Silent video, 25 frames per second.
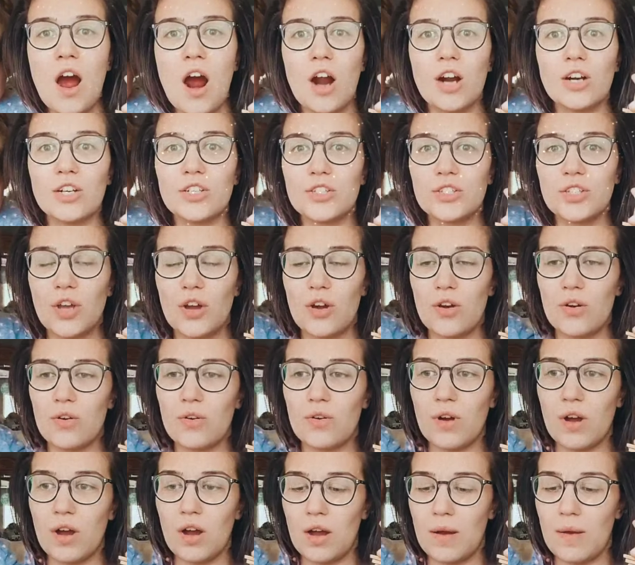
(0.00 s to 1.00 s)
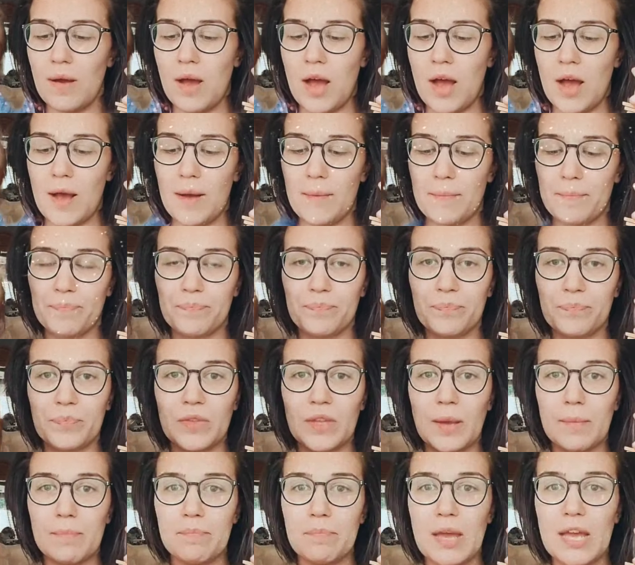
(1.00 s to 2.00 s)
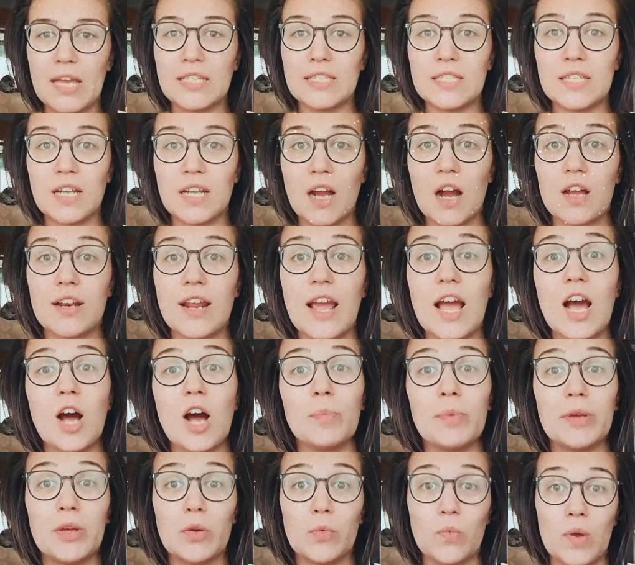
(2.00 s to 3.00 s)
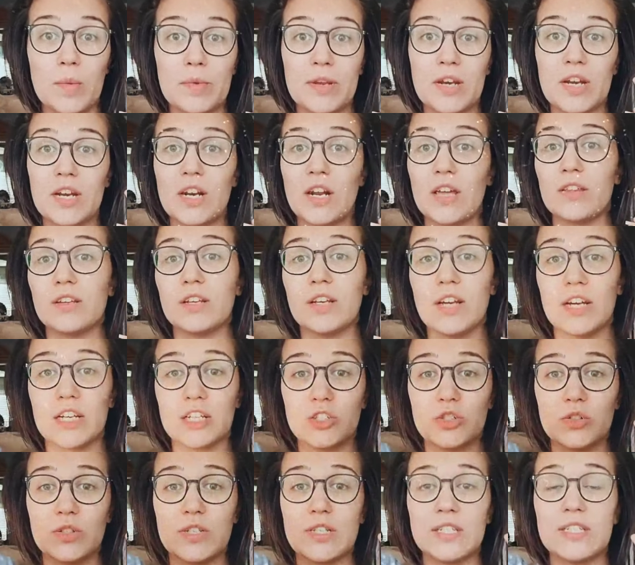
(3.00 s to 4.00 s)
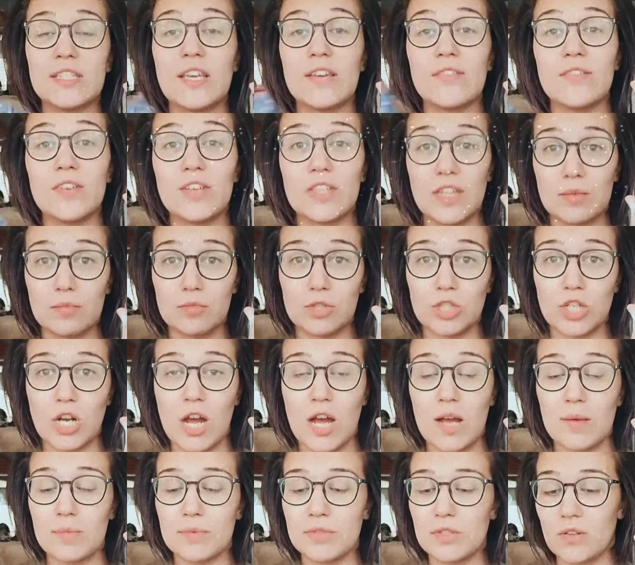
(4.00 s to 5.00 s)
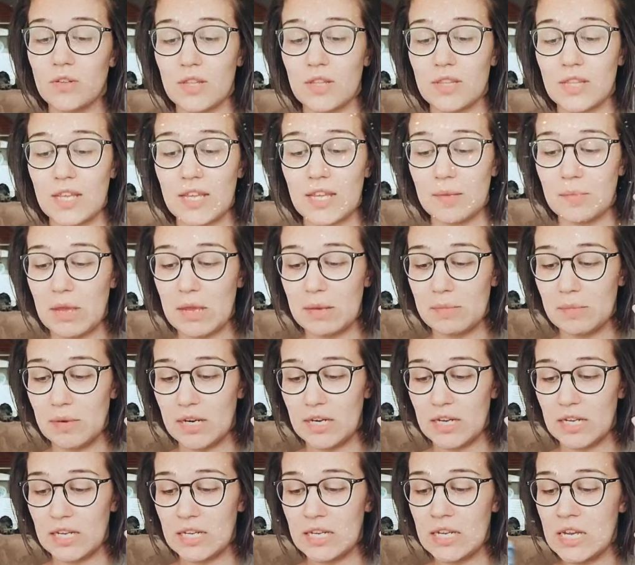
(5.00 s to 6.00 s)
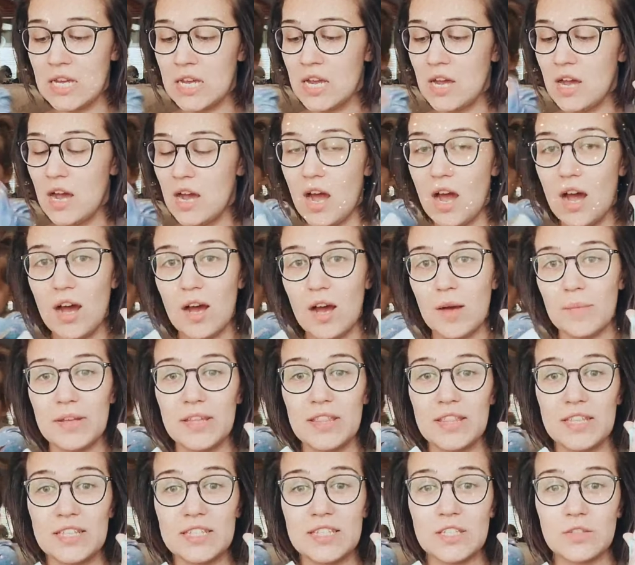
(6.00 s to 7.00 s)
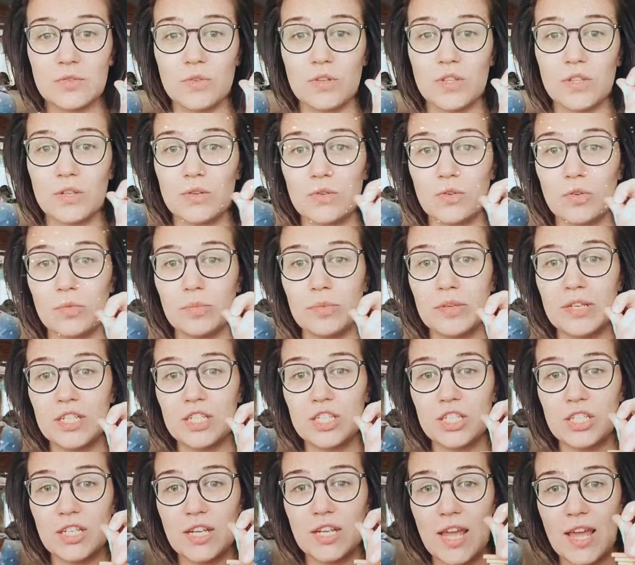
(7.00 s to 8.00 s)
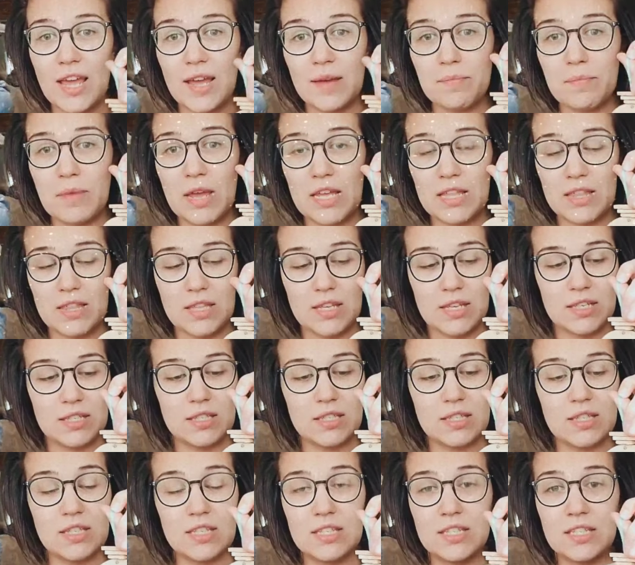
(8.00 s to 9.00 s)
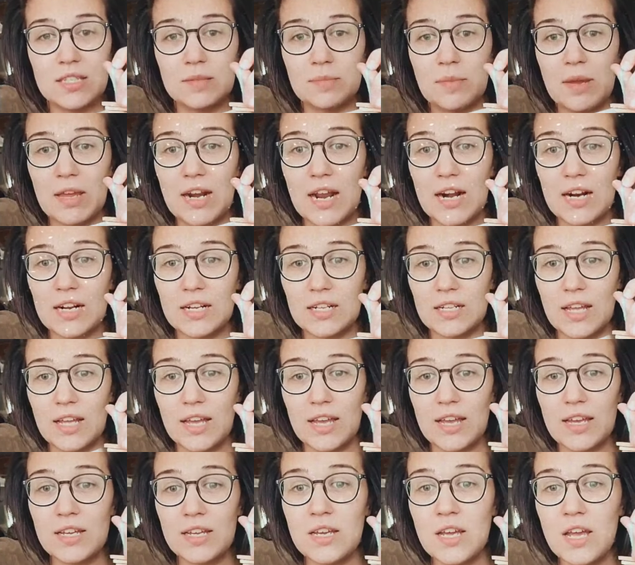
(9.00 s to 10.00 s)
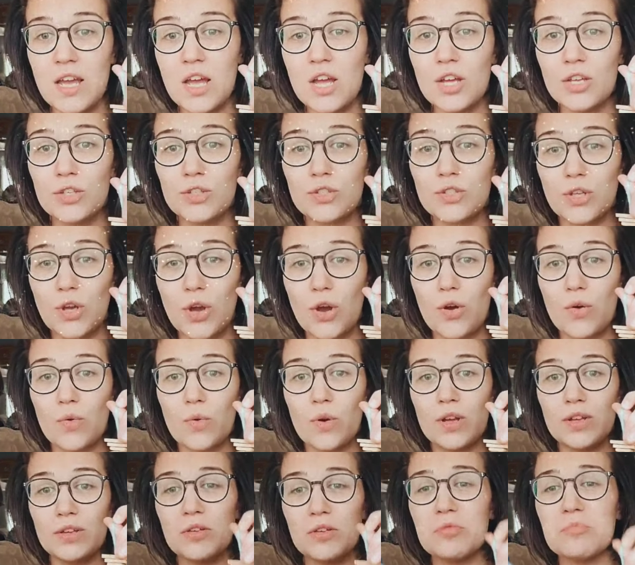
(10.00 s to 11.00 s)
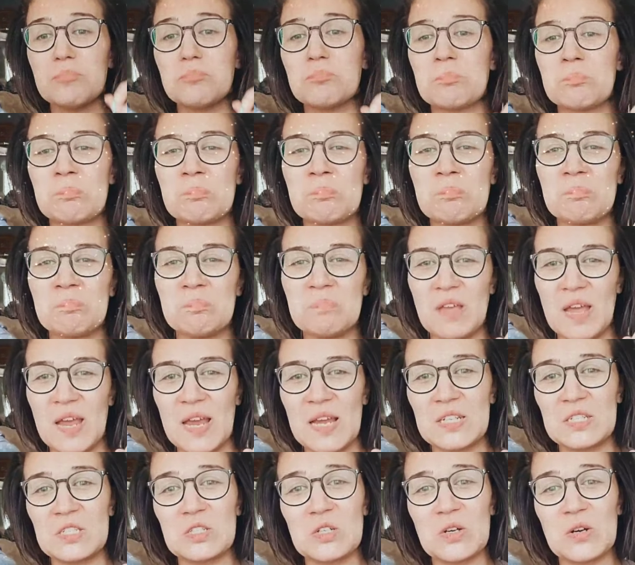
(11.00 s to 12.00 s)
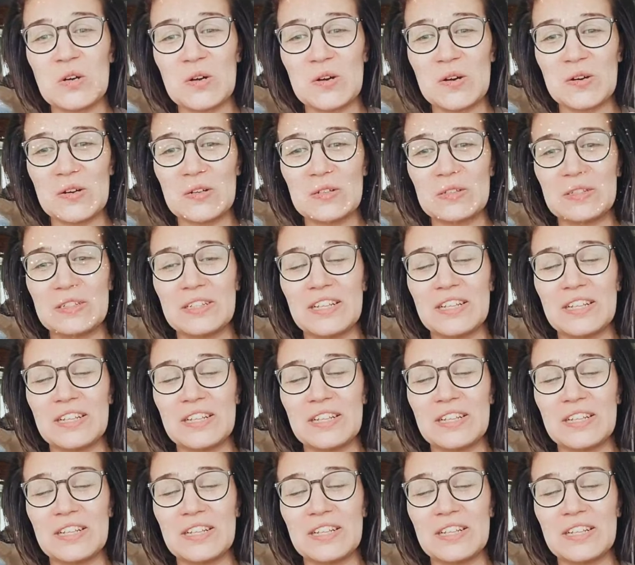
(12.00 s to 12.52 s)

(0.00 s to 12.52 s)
so um, based on helping women in other countries, giving them jobs so that they can make money. Um, and this is really cool because she handmade this. This is made out of clay. So, Angel,